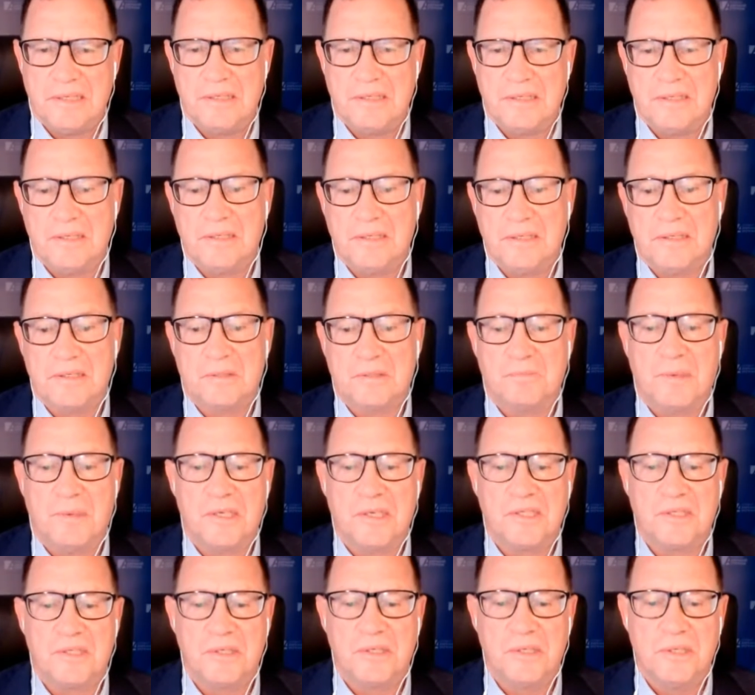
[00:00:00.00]
And a
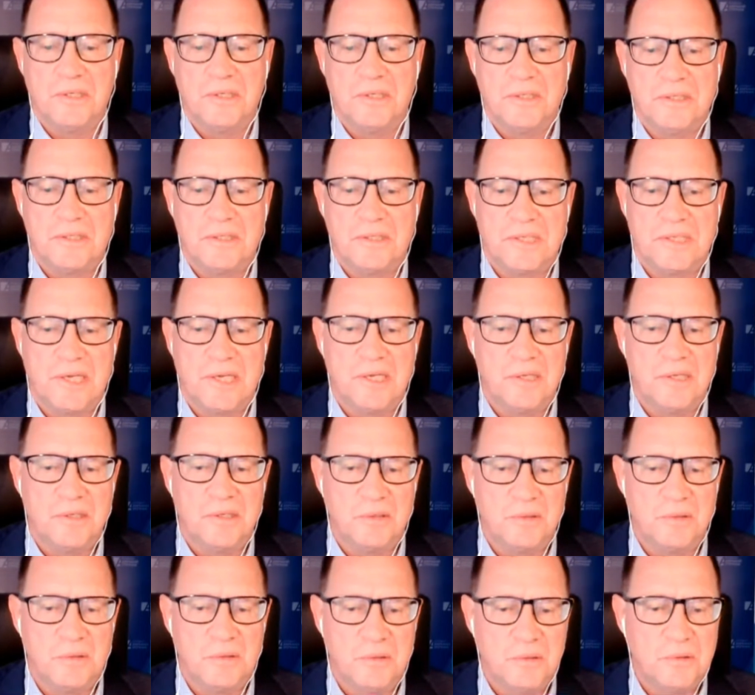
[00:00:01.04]
special thank
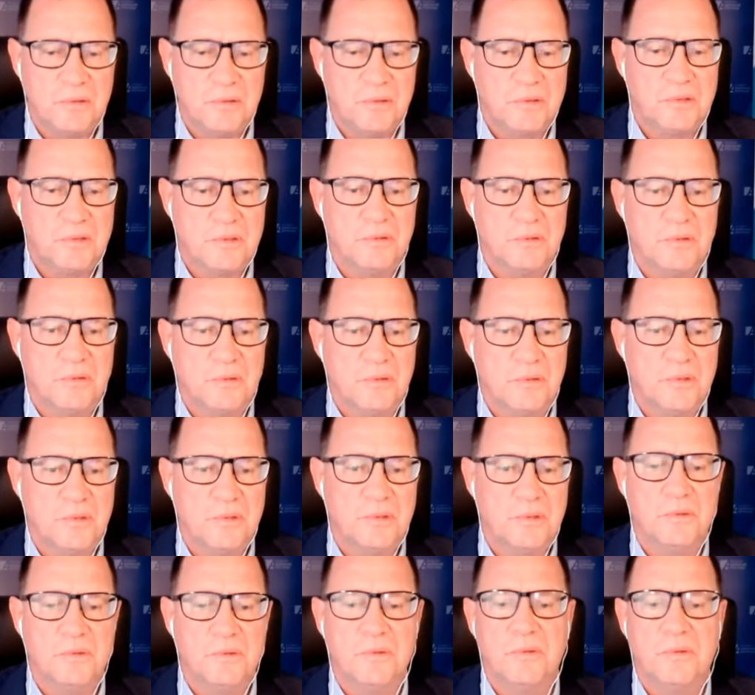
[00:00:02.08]
you to
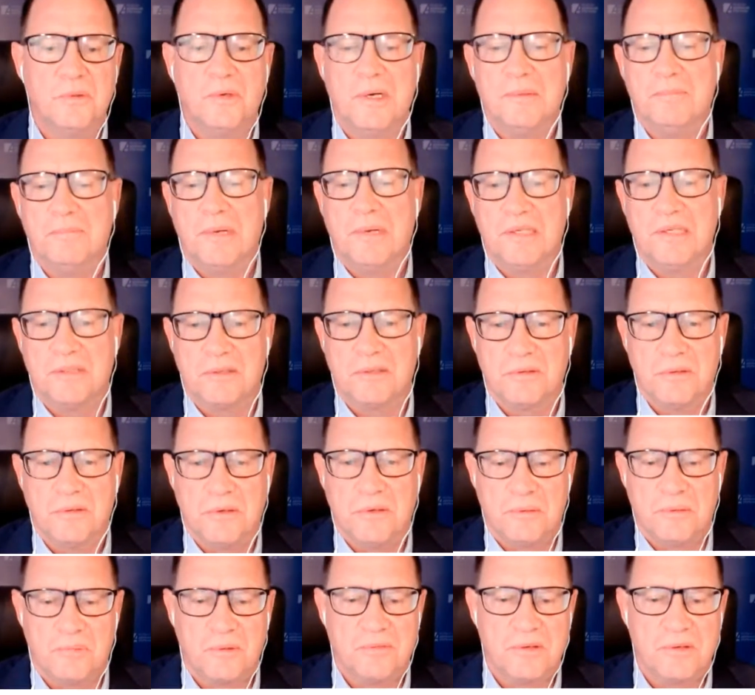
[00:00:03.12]
you,
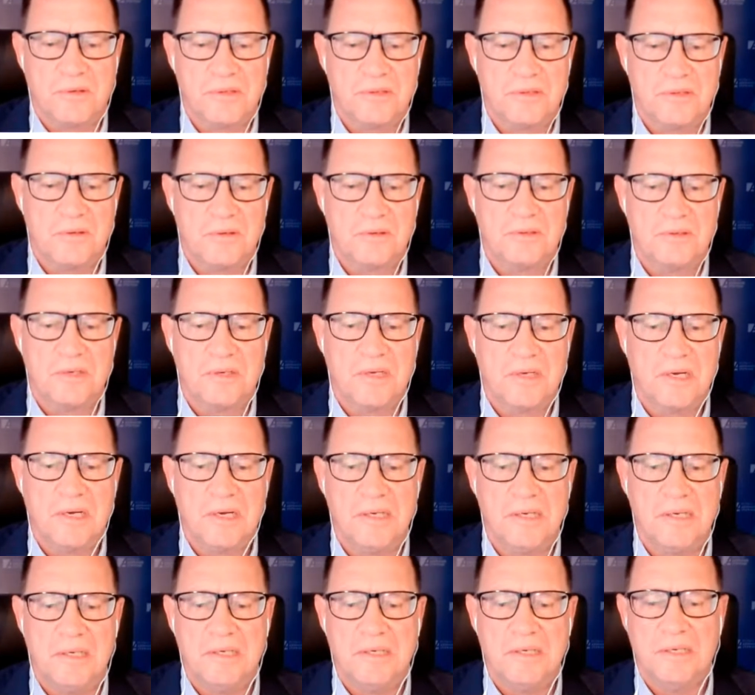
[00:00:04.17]
Ambassador Professor Dr.
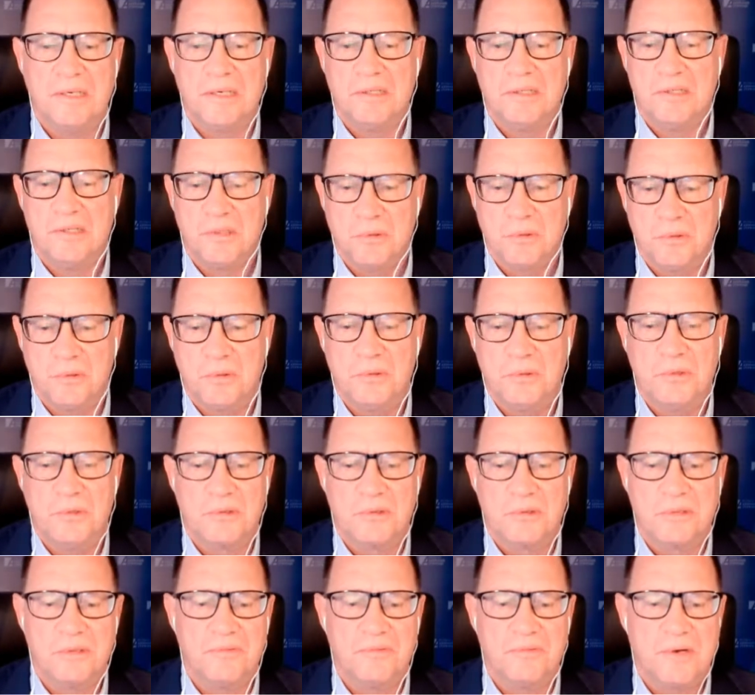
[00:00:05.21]
KALIN, and you,
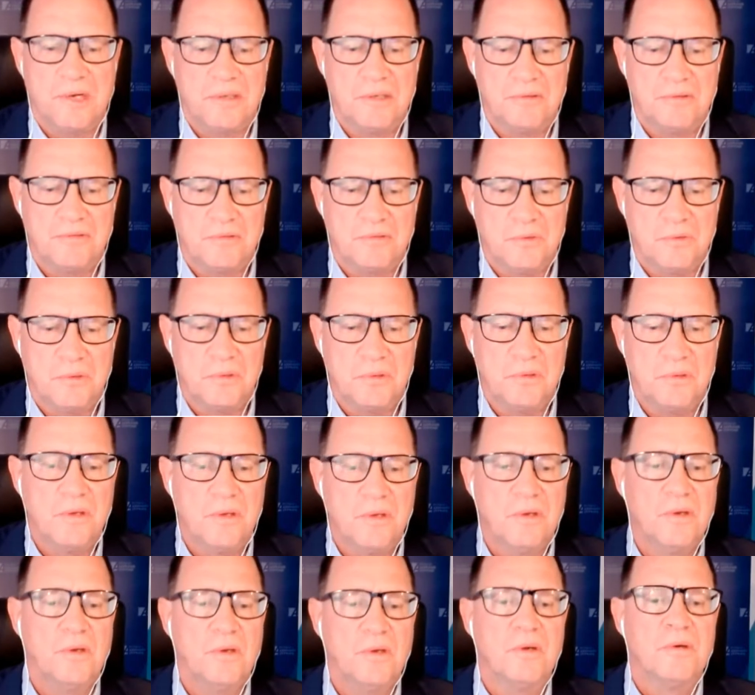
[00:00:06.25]
Dr. WADEPHUL,
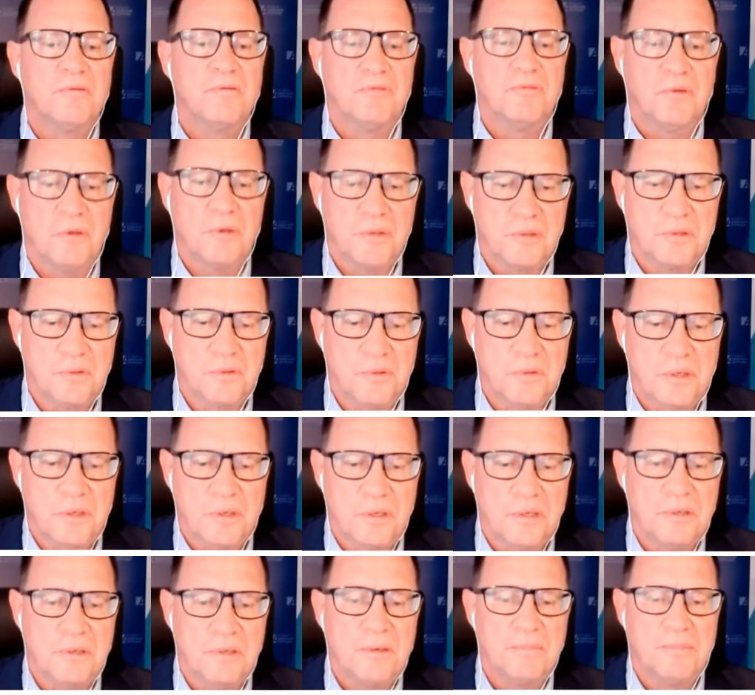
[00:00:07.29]
for
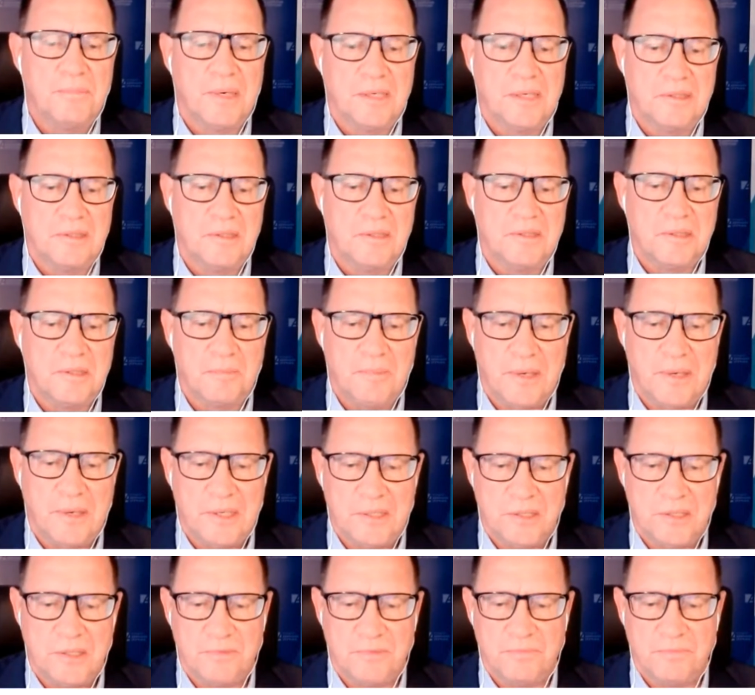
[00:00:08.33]
your
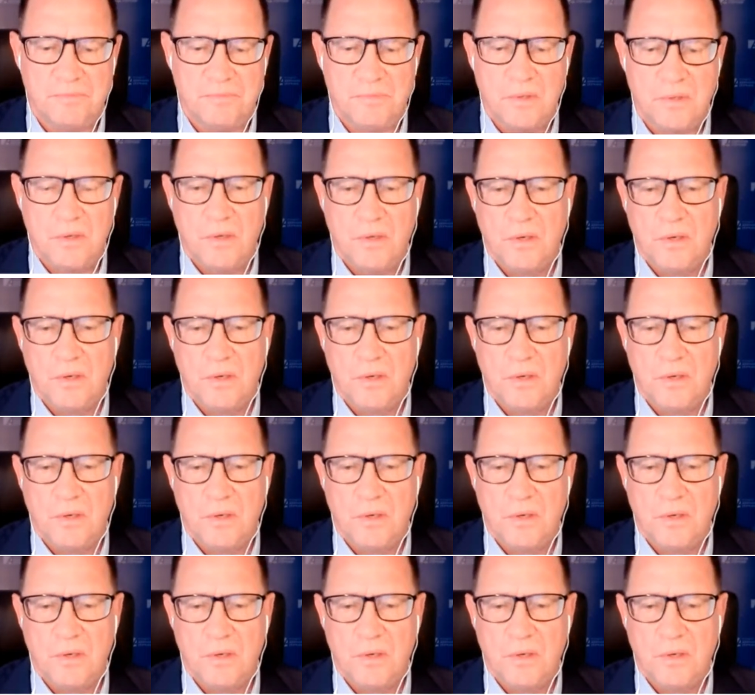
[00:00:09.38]
participation.